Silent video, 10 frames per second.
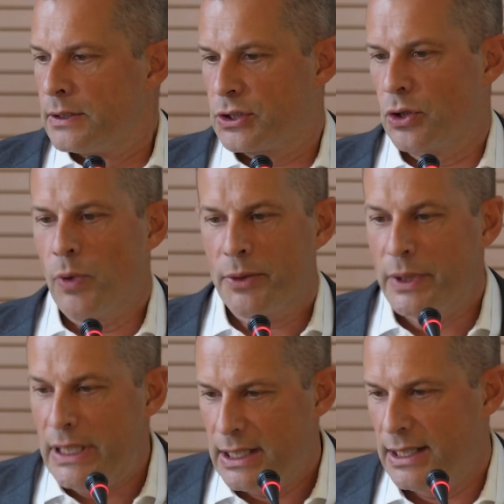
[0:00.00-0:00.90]
So what
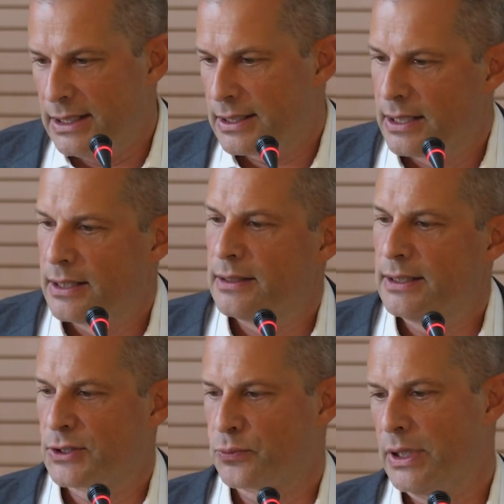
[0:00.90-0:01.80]
we need
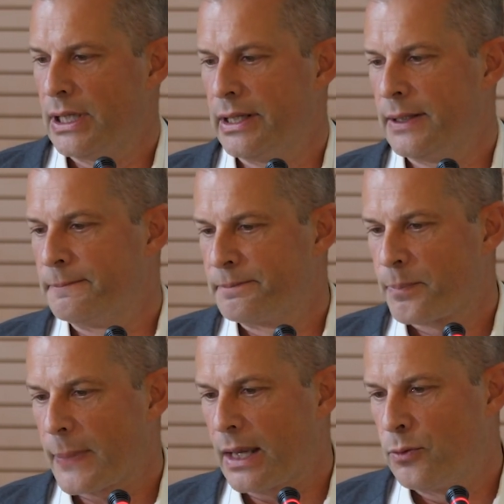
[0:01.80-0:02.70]
is really,
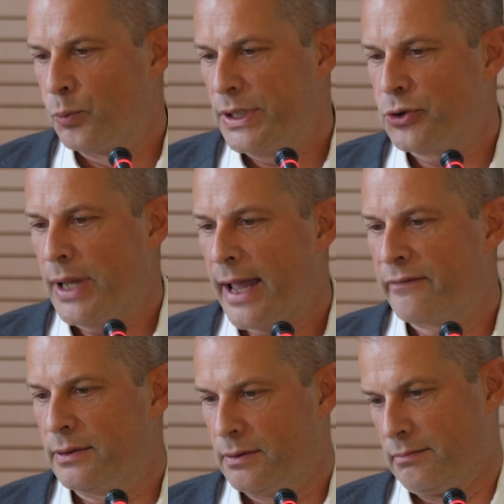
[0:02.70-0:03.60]
we should
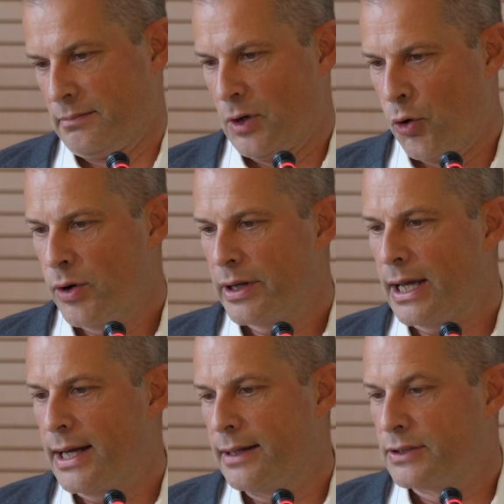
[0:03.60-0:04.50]
have an
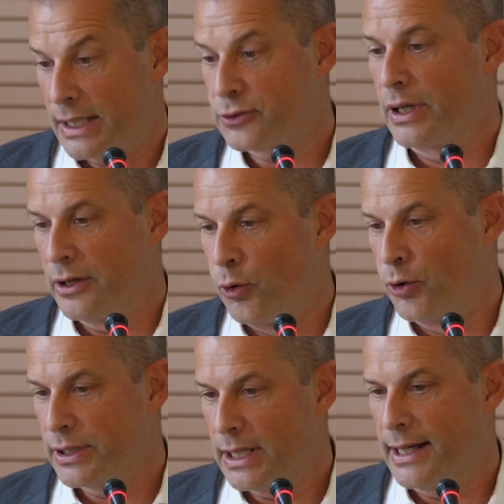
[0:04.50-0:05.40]
centrally
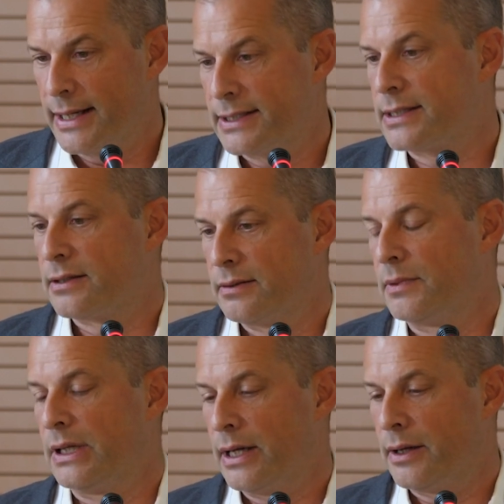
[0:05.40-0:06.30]
organized
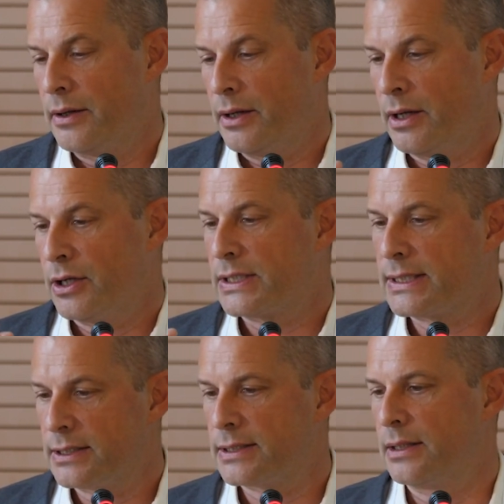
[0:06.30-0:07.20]

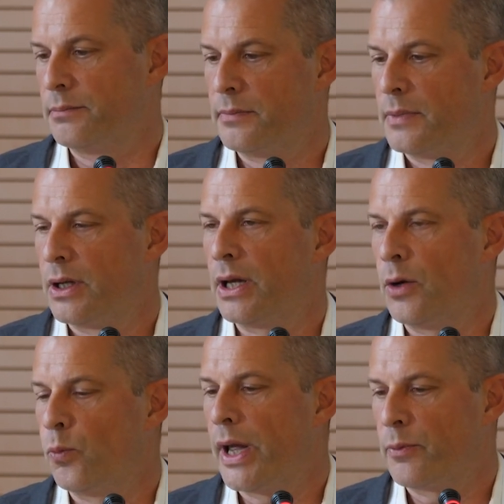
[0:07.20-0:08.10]
system
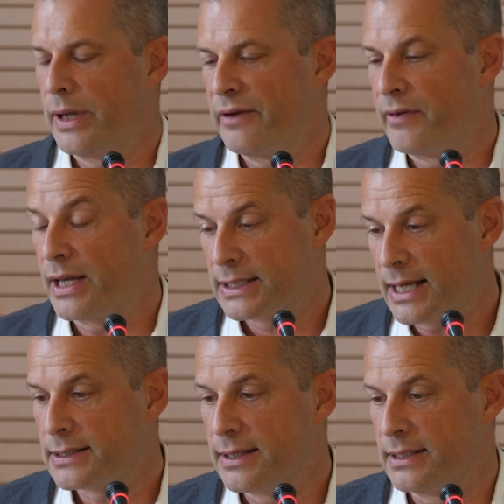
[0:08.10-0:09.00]
where we
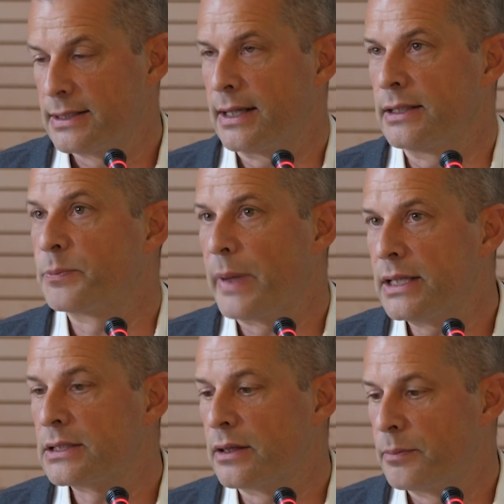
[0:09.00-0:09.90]
assess these things
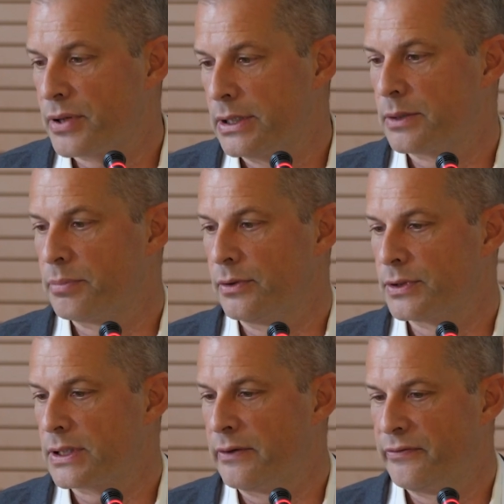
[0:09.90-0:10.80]
based on the
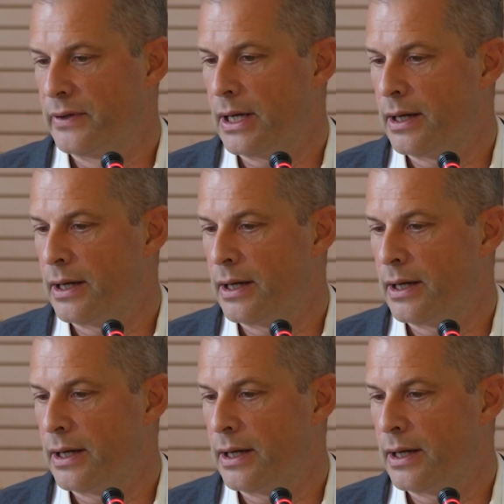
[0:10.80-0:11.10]
principles of